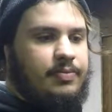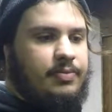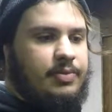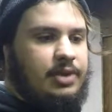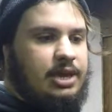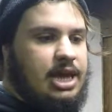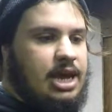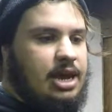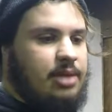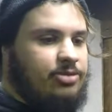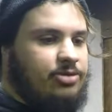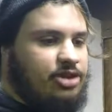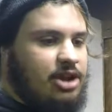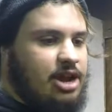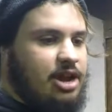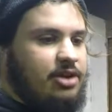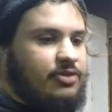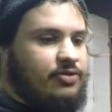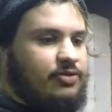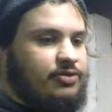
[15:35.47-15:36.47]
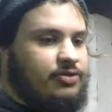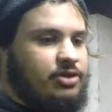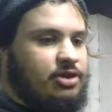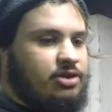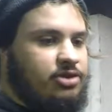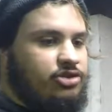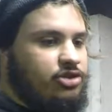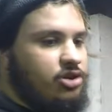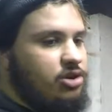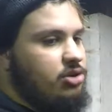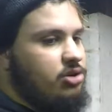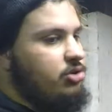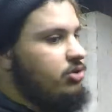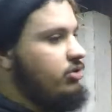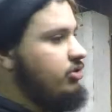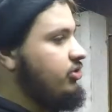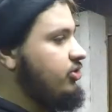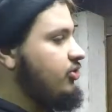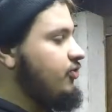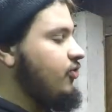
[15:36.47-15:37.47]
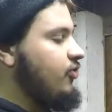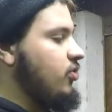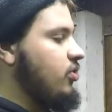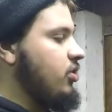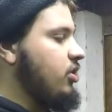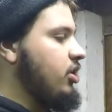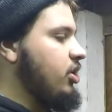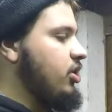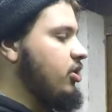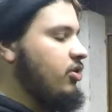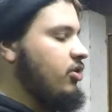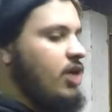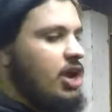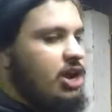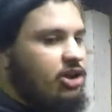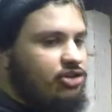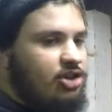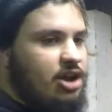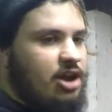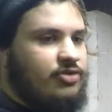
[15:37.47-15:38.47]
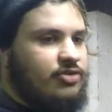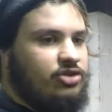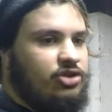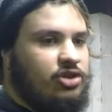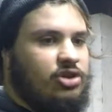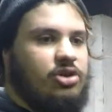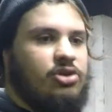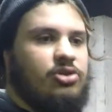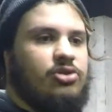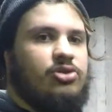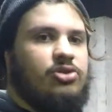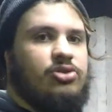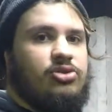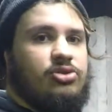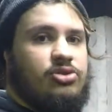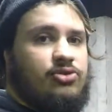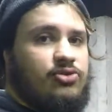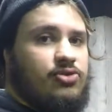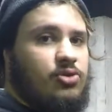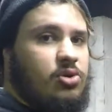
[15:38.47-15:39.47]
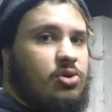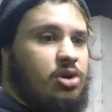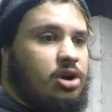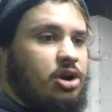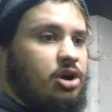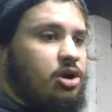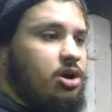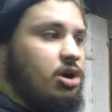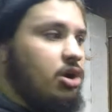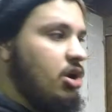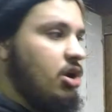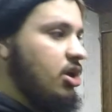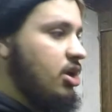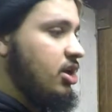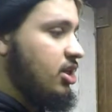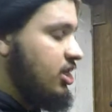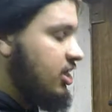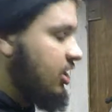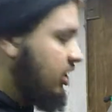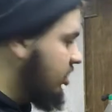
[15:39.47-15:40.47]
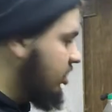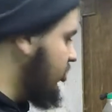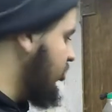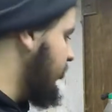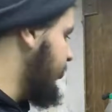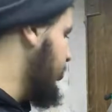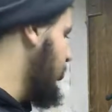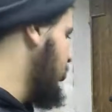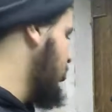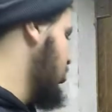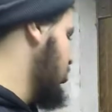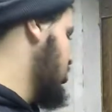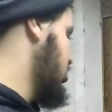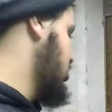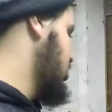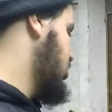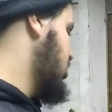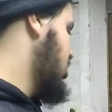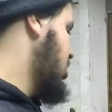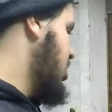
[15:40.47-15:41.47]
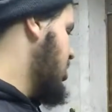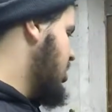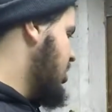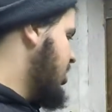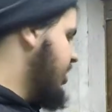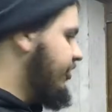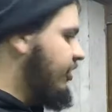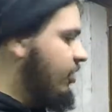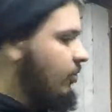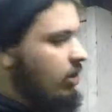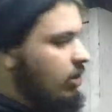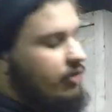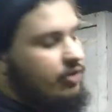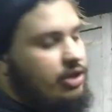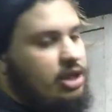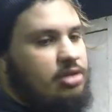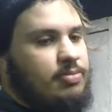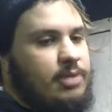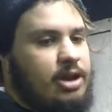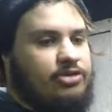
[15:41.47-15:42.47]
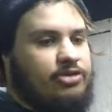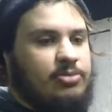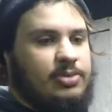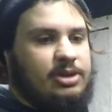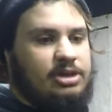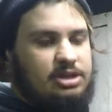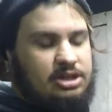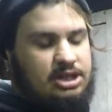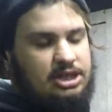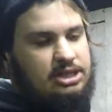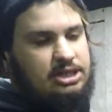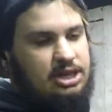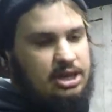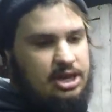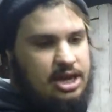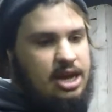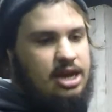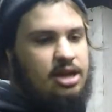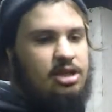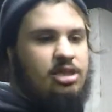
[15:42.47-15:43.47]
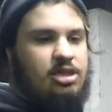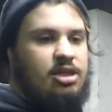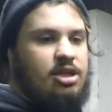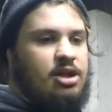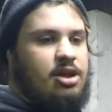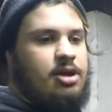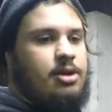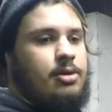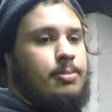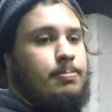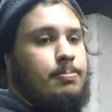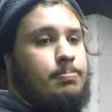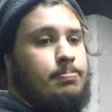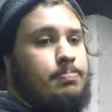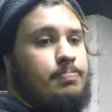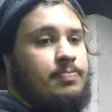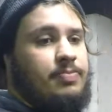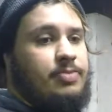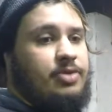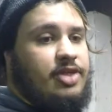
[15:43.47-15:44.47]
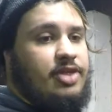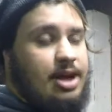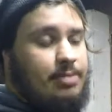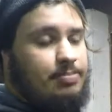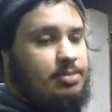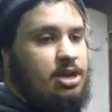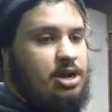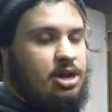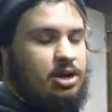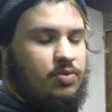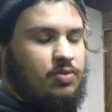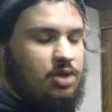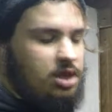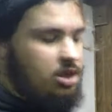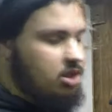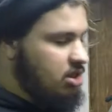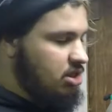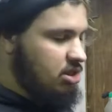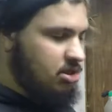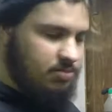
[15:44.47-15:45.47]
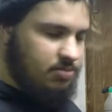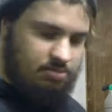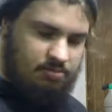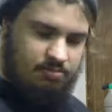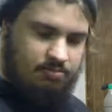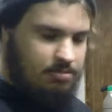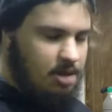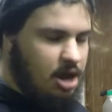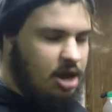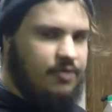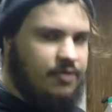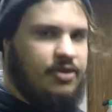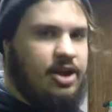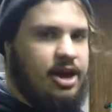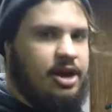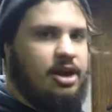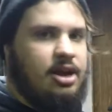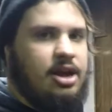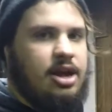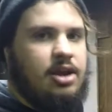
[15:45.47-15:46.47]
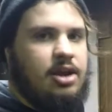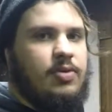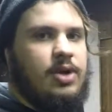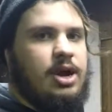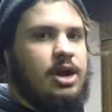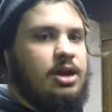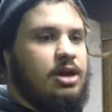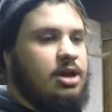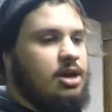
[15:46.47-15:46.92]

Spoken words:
camshaft journals, for your crankshaft journals, for your cylinder bores, and they want these measurements just in case that block was modified in any way.